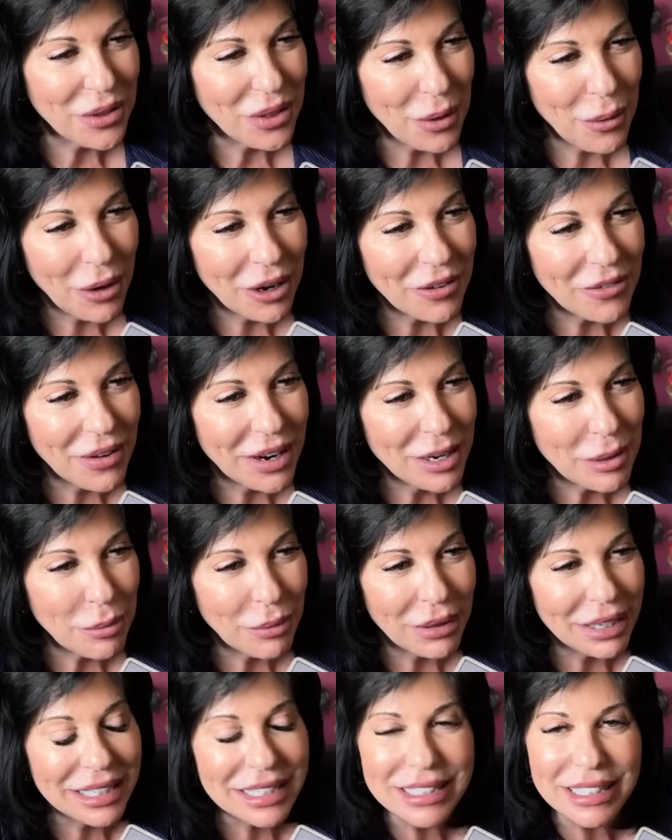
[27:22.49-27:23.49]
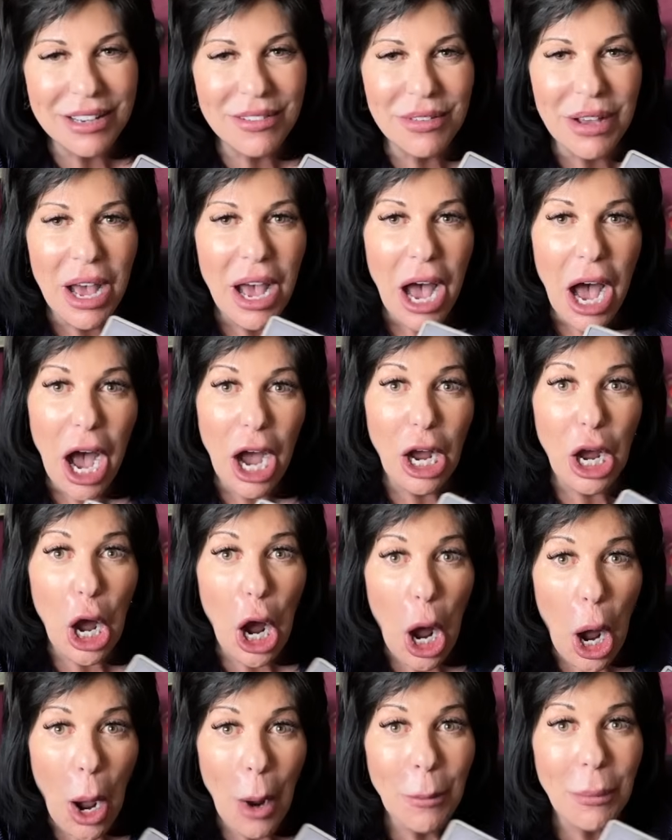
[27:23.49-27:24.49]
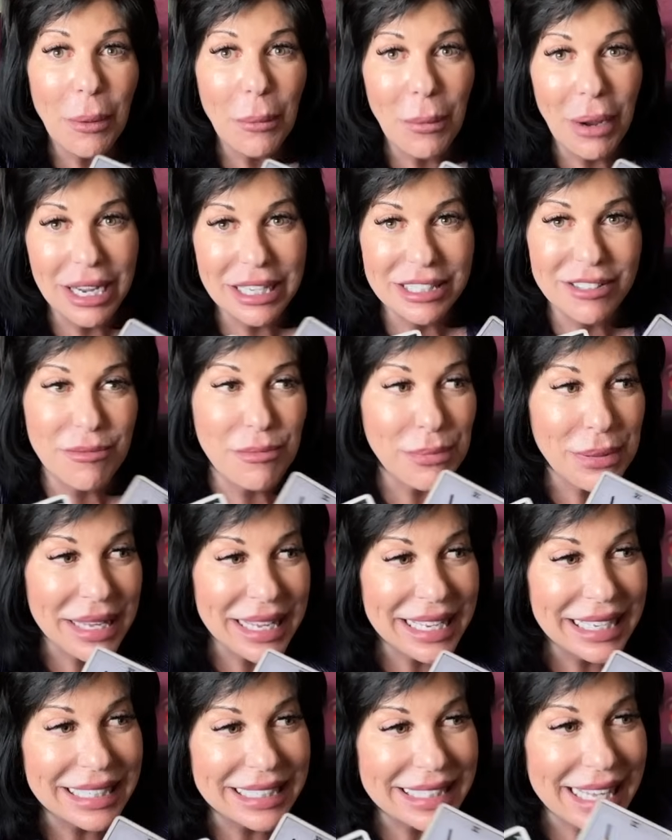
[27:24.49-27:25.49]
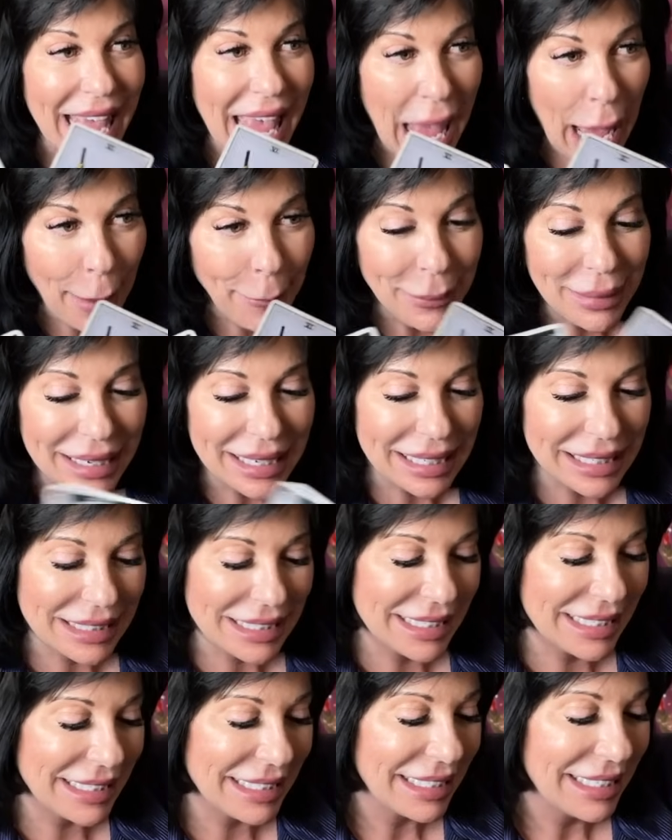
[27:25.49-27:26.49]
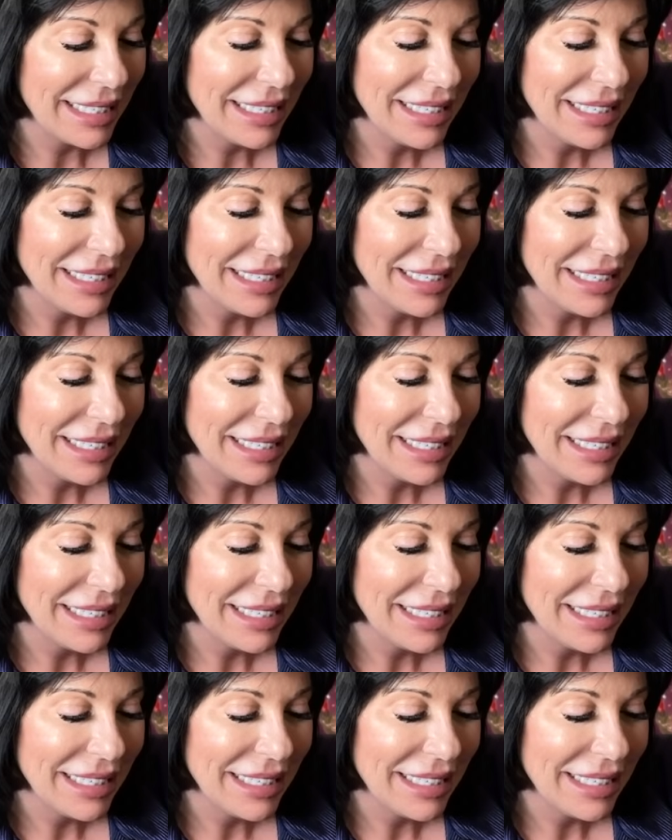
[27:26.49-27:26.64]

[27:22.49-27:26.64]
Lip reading: They want to find a place of a compromise, of peace, happiness.